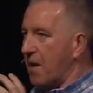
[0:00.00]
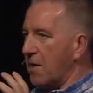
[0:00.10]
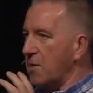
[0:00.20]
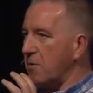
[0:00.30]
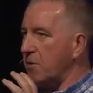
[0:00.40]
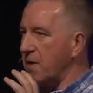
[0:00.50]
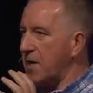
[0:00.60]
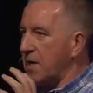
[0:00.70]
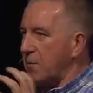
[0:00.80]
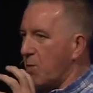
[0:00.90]
you'll be
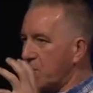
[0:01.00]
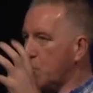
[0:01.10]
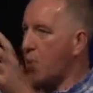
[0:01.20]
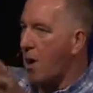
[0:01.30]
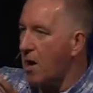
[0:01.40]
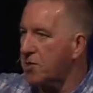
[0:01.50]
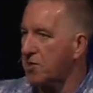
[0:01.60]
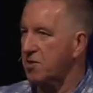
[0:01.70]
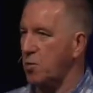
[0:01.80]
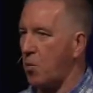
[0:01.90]
more drawn
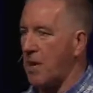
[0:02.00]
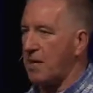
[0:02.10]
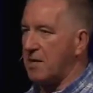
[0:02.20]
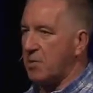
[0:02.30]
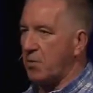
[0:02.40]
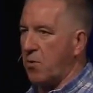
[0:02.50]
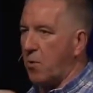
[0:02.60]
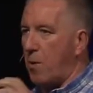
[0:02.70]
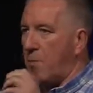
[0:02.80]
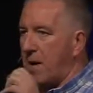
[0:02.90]
to this radiance, where it
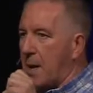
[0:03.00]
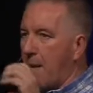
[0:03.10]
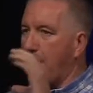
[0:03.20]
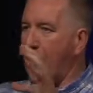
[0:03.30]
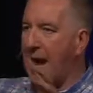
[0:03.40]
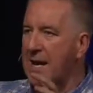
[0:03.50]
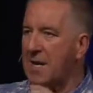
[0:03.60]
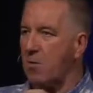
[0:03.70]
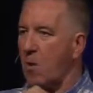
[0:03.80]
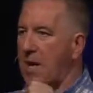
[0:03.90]
won't be
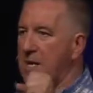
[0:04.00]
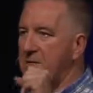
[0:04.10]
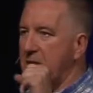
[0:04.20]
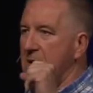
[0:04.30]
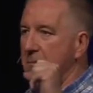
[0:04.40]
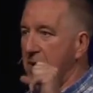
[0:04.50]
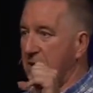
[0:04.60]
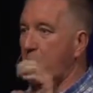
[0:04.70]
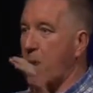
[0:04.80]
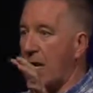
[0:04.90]
blinding radiance, but
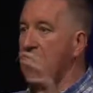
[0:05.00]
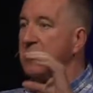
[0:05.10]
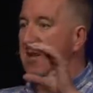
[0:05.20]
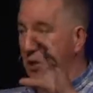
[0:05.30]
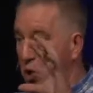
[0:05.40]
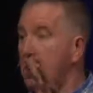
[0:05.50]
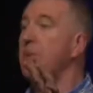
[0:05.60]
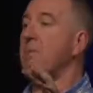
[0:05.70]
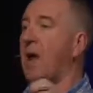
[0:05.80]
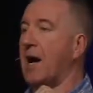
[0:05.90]
it's radiance that could
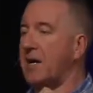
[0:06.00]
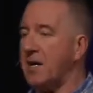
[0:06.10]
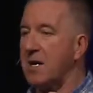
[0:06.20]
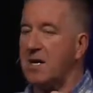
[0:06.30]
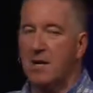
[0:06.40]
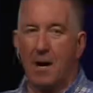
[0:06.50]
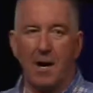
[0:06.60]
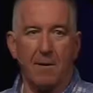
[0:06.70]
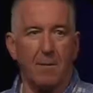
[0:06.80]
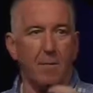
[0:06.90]
be blinding,
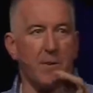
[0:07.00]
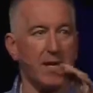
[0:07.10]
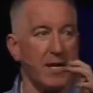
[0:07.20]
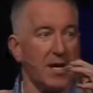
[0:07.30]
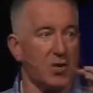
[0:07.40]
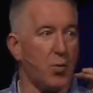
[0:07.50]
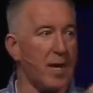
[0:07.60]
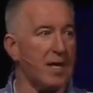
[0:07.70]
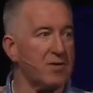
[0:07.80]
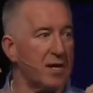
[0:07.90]
but it's
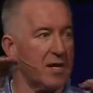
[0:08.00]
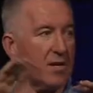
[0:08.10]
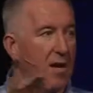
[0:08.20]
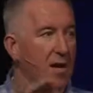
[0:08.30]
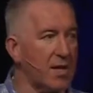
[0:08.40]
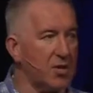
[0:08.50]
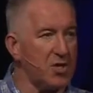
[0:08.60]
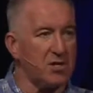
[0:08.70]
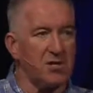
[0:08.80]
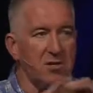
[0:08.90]
radiance that
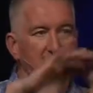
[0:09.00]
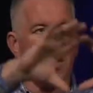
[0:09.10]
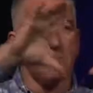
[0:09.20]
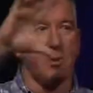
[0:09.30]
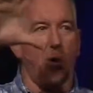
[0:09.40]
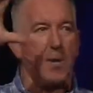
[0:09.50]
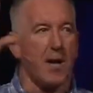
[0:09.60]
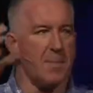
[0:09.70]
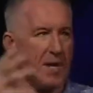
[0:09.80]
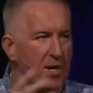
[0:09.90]
Jesus just keeps opening
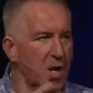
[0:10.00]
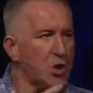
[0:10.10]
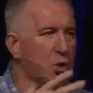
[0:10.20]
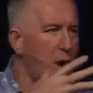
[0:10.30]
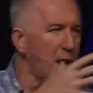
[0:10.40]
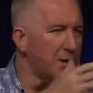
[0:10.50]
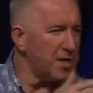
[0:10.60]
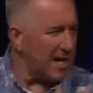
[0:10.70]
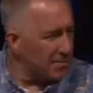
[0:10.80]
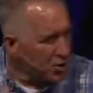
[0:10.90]
up, and he draws
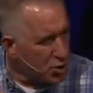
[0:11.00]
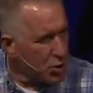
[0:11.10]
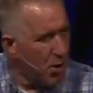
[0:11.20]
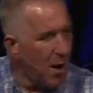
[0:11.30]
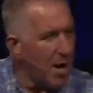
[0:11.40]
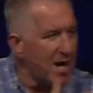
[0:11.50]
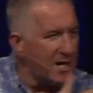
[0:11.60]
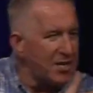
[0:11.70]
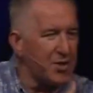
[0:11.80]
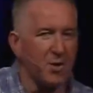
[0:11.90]
you, keeps
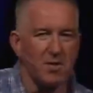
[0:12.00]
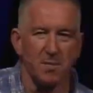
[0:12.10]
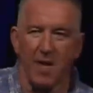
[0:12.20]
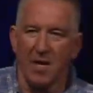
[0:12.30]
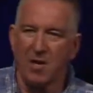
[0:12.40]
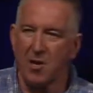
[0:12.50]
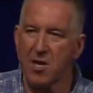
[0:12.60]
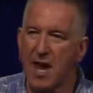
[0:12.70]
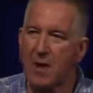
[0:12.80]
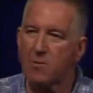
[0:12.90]
drawing you towards him.
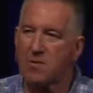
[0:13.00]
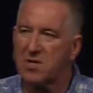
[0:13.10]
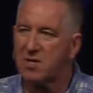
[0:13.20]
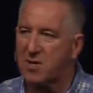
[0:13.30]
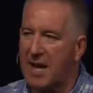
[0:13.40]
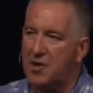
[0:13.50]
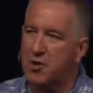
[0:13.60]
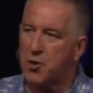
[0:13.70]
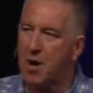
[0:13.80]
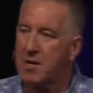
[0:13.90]
You can't resist. You're kind of
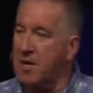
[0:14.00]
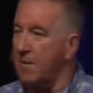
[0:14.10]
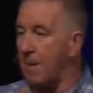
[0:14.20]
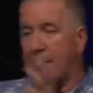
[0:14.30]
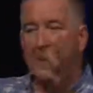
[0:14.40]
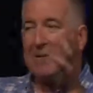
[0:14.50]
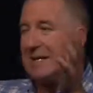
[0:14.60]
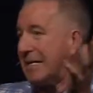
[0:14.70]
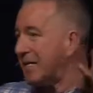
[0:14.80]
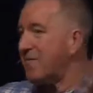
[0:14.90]
drawn.
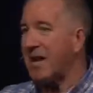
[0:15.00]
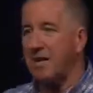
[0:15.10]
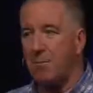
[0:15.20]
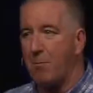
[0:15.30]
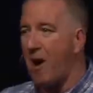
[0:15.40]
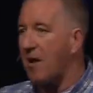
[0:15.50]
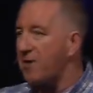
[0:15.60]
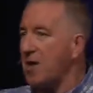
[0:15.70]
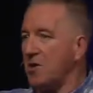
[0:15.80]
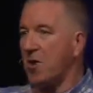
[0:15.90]
Maybe it's even like a
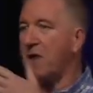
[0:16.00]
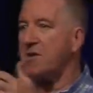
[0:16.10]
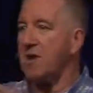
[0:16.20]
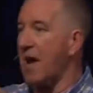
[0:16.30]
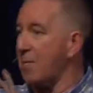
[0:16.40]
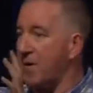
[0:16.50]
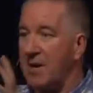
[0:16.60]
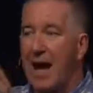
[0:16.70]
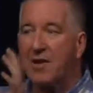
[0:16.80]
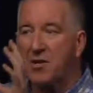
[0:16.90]
moth drawn to the light, but
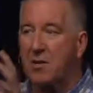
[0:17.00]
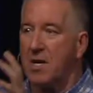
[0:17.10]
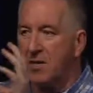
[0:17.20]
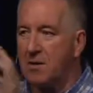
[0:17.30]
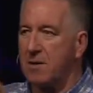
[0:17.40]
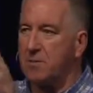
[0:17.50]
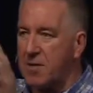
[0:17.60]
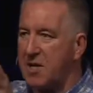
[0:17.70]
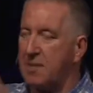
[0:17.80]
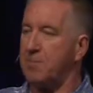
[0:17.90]
not to
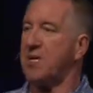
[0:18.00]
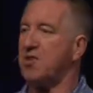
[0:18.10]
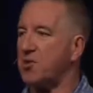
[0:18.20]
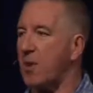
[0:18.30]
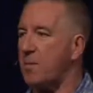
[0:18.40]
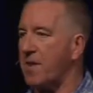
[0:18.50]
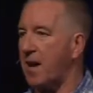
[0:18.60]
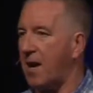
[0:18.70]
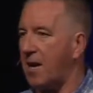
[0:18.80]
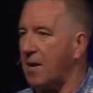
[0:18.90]
be destroyed by
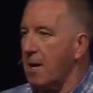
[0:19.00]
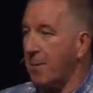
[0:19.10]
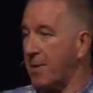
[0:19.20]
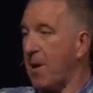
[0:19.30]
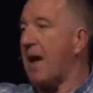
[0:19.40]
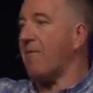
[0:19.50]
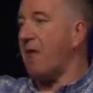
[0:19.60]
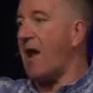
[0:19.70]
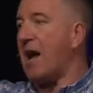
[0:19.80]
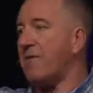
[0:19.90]
that light, but to have
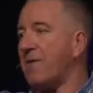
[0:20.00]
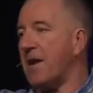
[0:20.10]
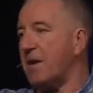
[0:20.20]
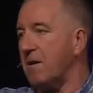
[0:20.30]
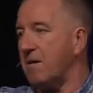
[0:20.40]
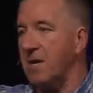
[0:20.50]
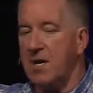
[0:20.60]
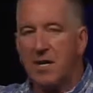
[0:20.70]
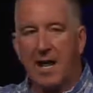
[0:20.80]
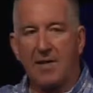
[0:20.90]
life like you
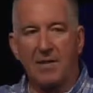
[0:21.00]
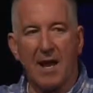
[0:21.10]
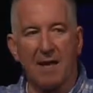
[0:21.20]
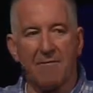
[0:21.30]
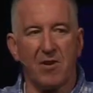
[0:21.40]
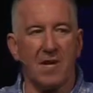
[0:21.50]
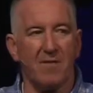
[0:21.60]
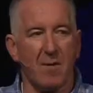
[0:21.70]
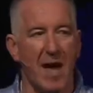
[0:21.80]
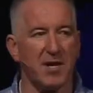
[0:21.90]
never
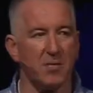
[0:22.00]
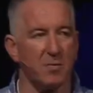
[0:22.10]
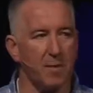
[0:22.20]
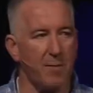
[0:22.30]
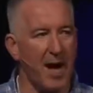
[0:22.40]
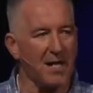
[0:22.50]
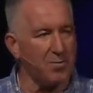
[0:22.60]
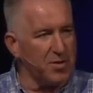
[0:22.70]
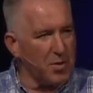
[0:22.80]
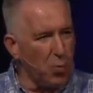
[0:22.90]
even imagined would be
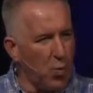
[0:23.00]
possible. This